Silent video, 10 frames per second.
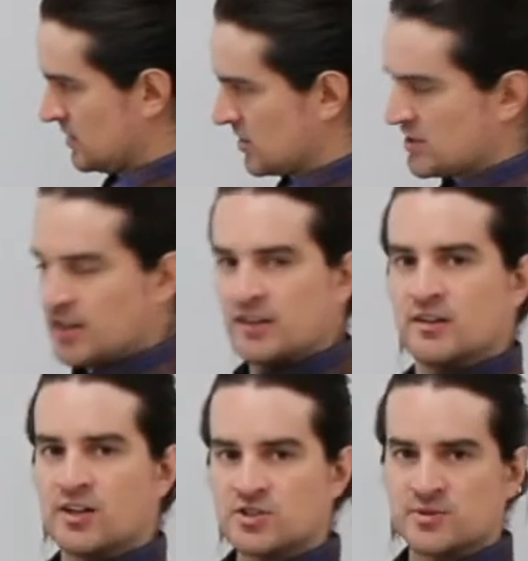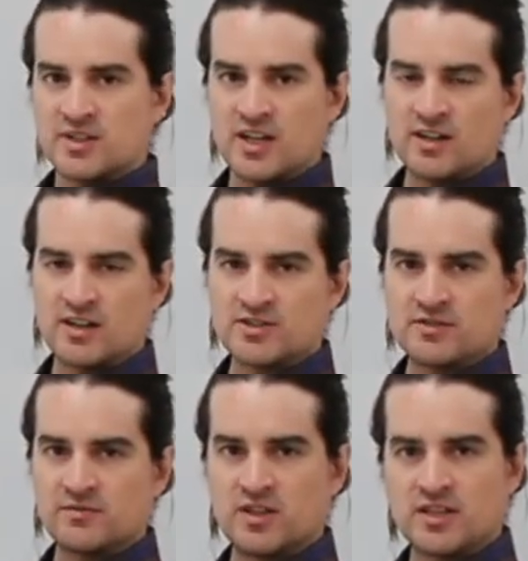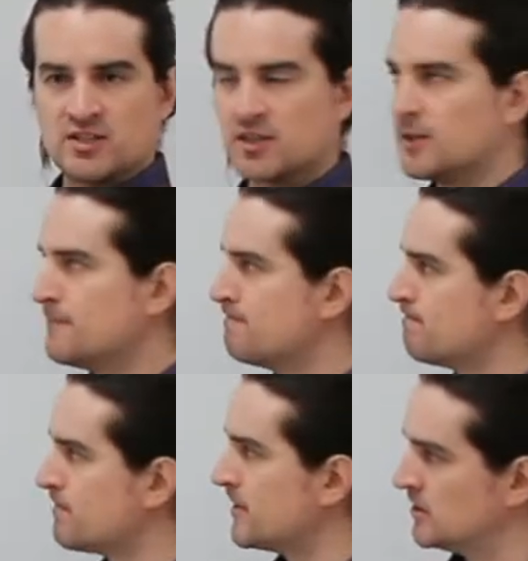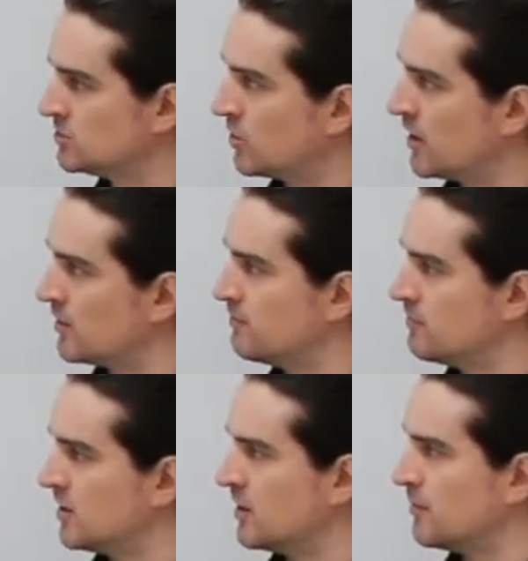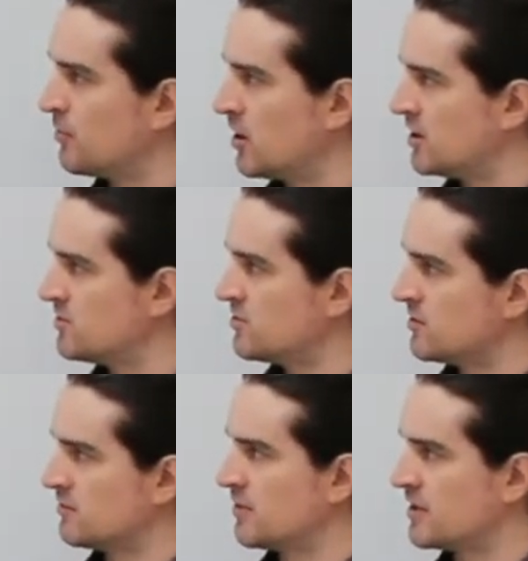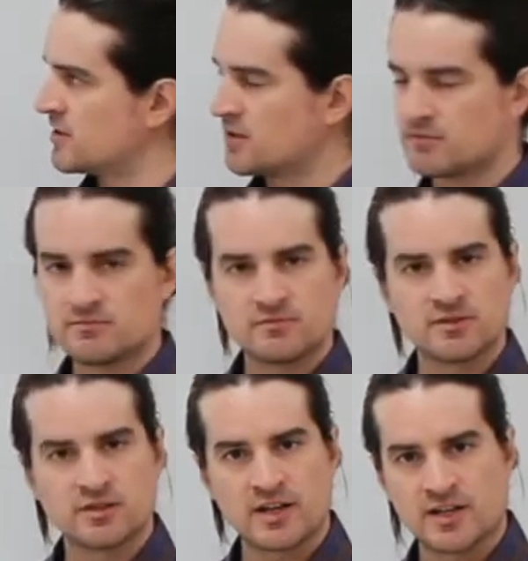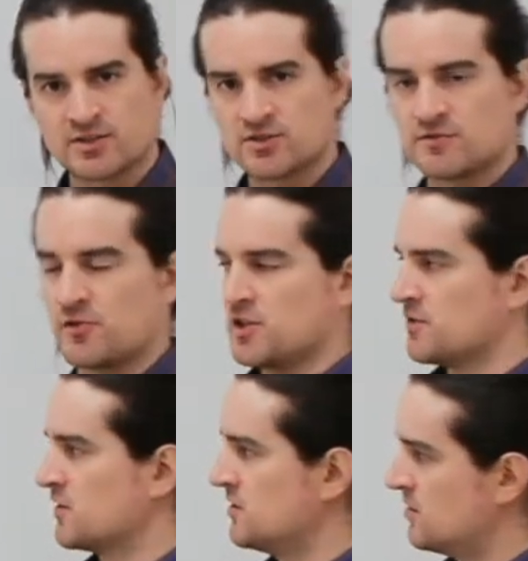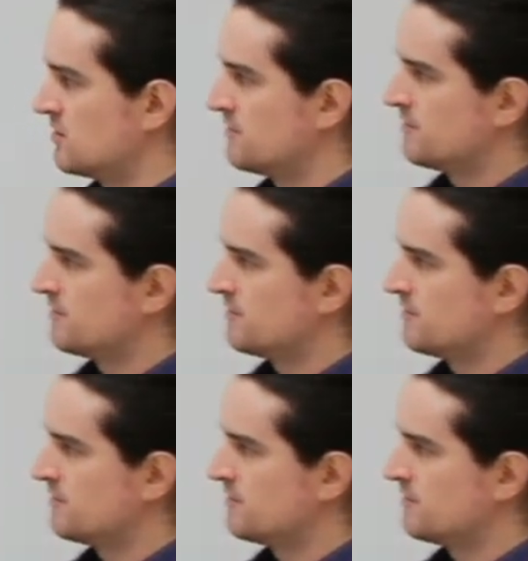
does that also indicate a constant velocity? So again, uh, pause and write down your answers for each of these.